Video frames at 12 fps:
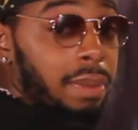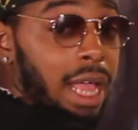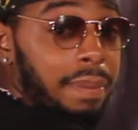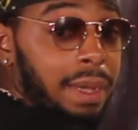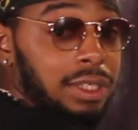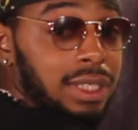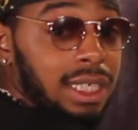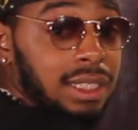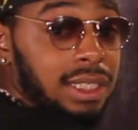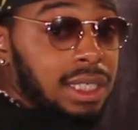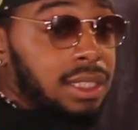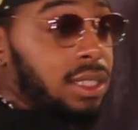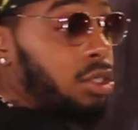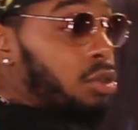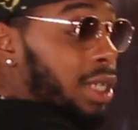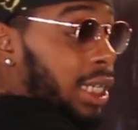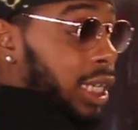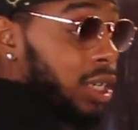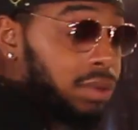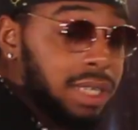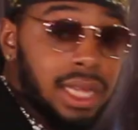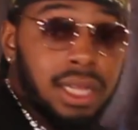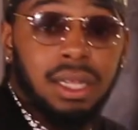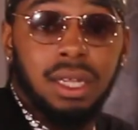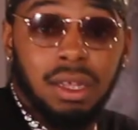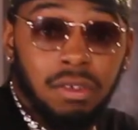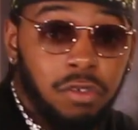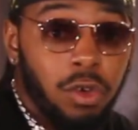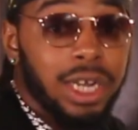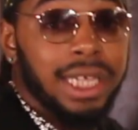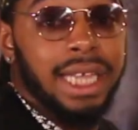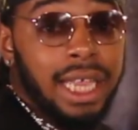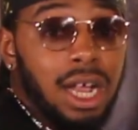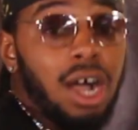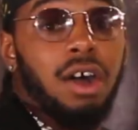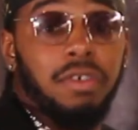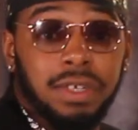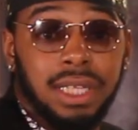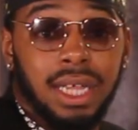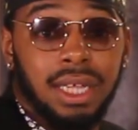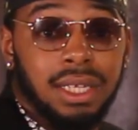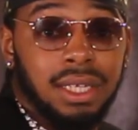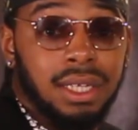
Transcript: the back page, you got 60. You can liquidate 40K off of that.